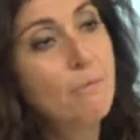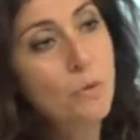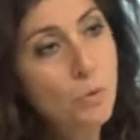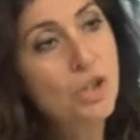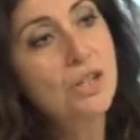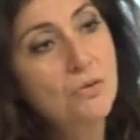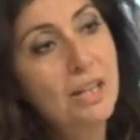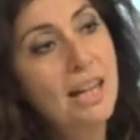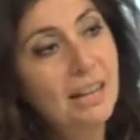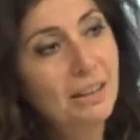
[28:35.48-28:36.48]
which is
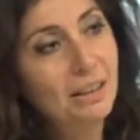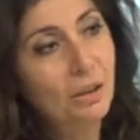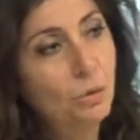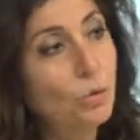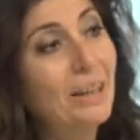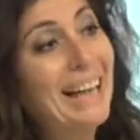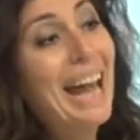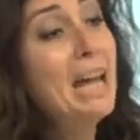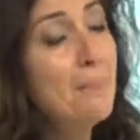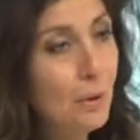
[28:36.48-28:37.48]
related to
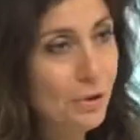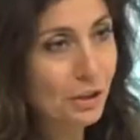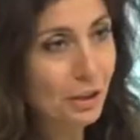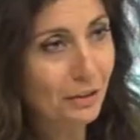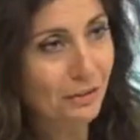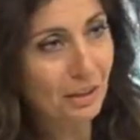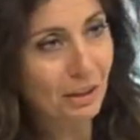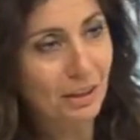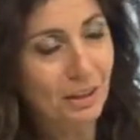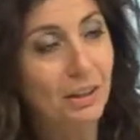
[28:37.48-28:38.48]
K
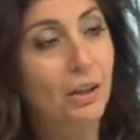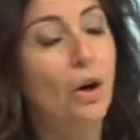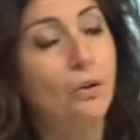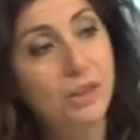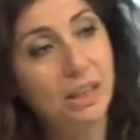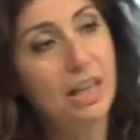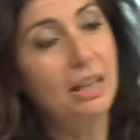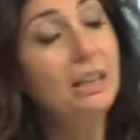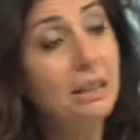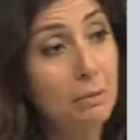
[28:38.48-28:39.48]
positivity of the, the
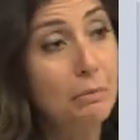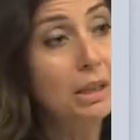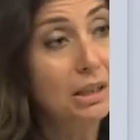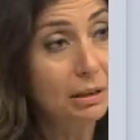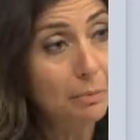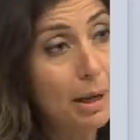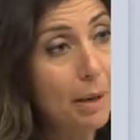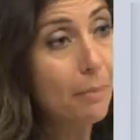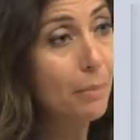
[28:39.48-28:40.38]
intermediate map.